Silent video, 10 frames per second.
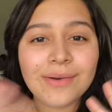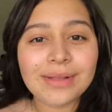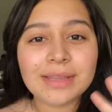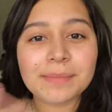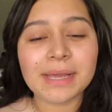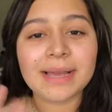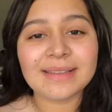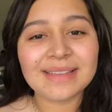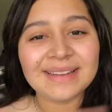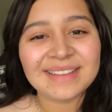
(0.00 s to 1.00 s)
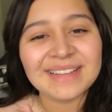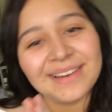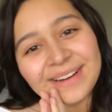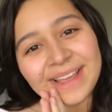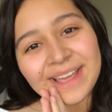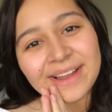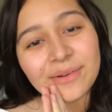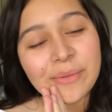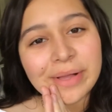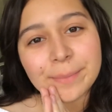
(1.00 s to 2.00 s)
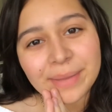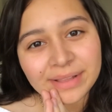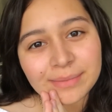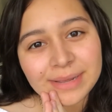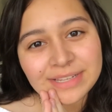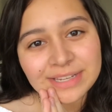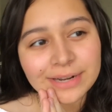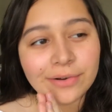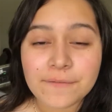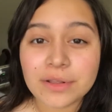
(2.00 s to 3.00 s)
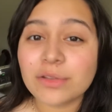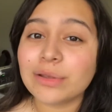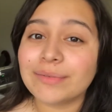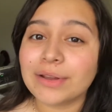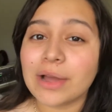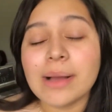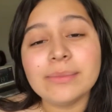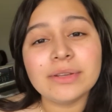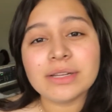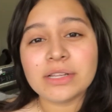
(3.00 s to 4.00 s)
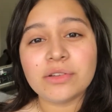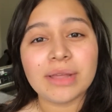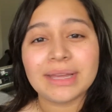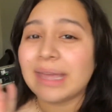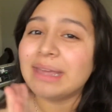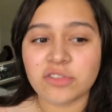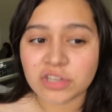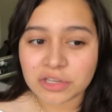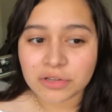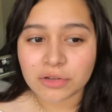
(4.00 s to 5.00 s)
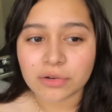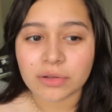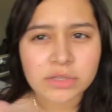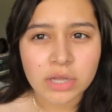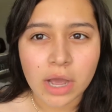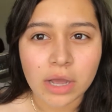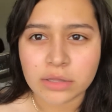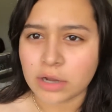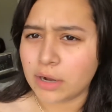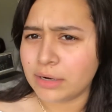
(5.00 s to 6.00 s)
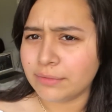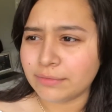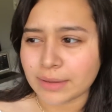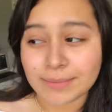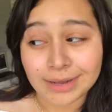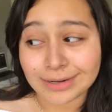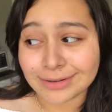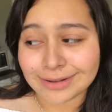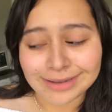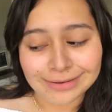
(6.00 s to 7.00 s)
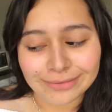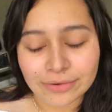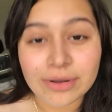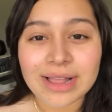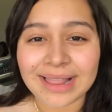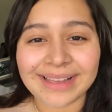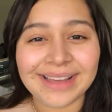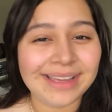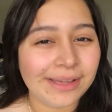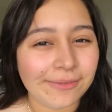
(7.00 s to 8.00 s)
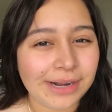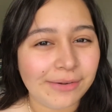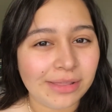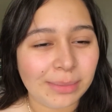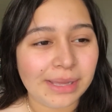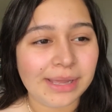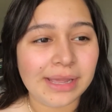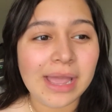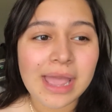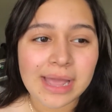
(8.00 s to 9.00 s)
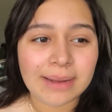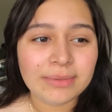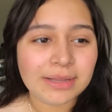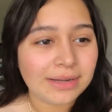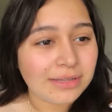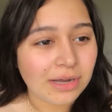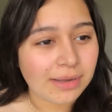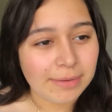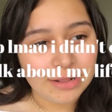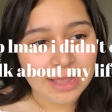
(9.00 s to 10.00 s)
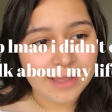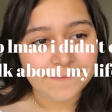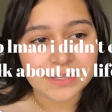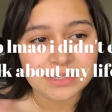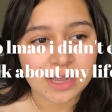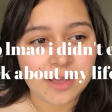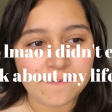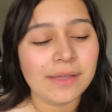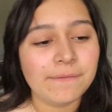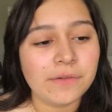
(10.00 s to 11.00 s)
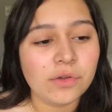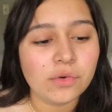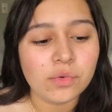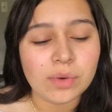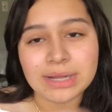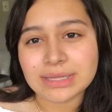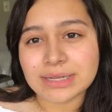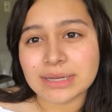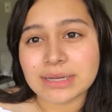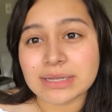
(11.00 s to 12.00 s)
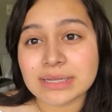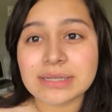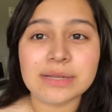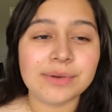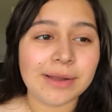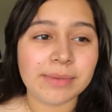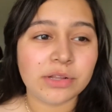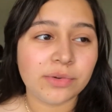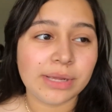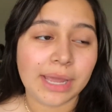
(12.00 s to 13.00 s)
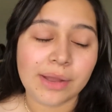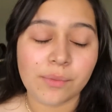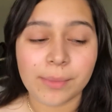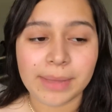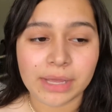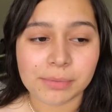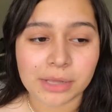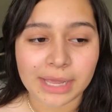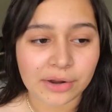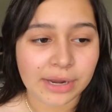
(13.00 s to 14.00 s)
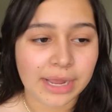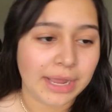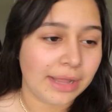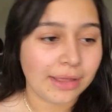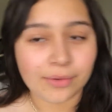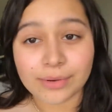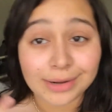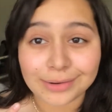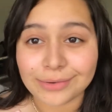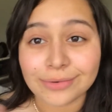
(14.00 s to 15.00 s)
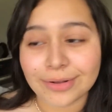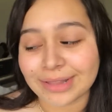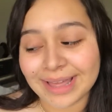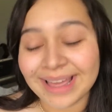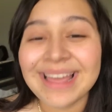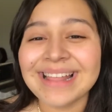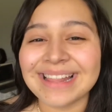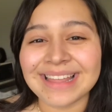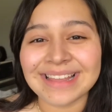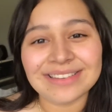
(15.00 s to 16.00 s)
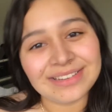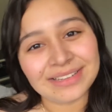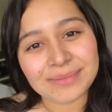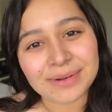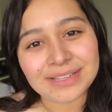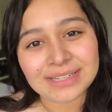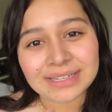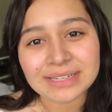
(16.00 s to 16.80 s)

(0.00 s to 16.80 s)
What's up, you guys? It is itsdinaury and welcome back to my channel. For this week's video, I'm just gonna do like a chill, talkative. Am I gonna talk? I don't know. Like a get ready with me, and I'm just gonna talk about life and stuff. If you want to see what I've been doing and what makeup look I create and like what I do, all that, then just keep watching.